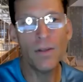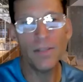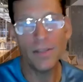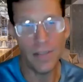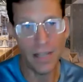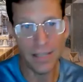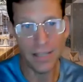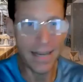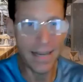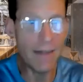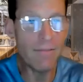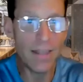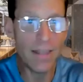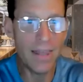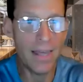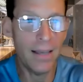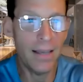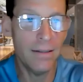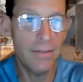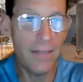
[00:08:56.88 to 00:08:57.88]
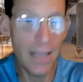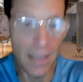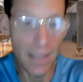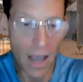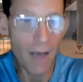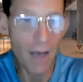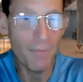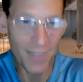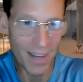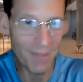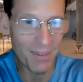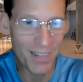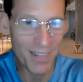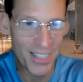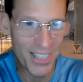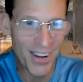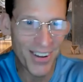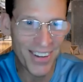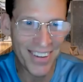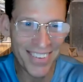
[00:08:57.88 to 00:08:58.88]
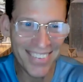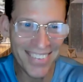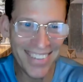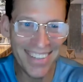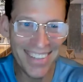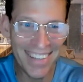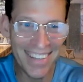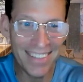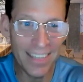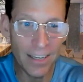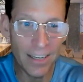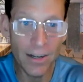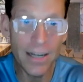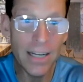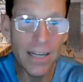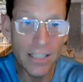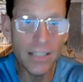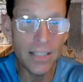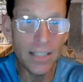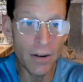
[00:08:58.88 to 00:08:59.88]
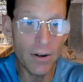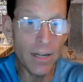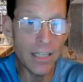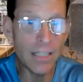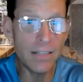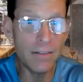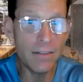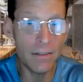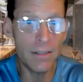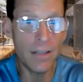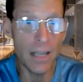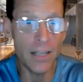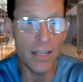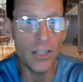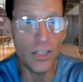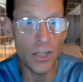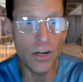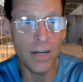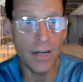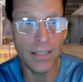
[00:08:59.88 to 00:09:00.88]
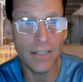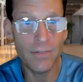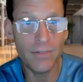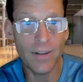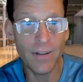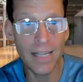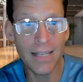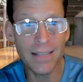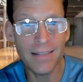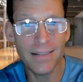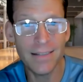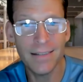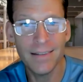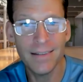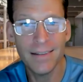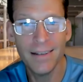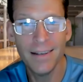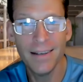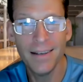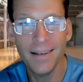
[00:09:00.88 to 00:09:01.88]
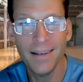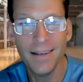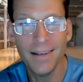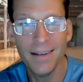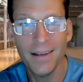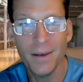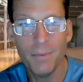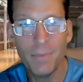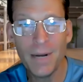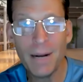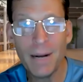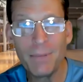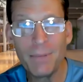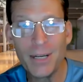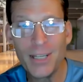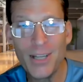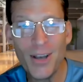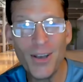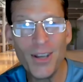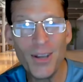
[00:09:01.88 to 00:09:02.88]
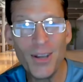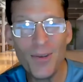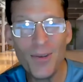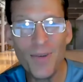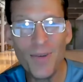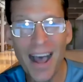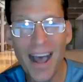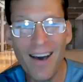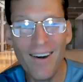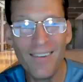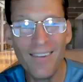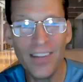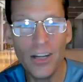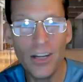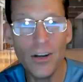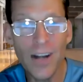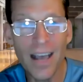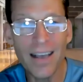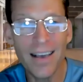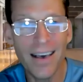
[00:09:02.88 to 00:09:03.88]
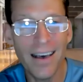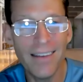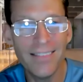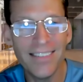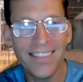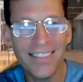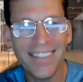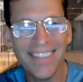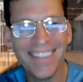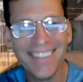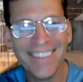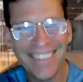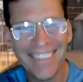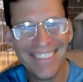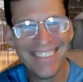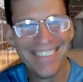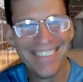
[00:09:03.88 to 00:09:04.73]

Well, that's everything. I'm, I'm going to show you that there is there is insurance for this, but I'm going to show you how you're not covered.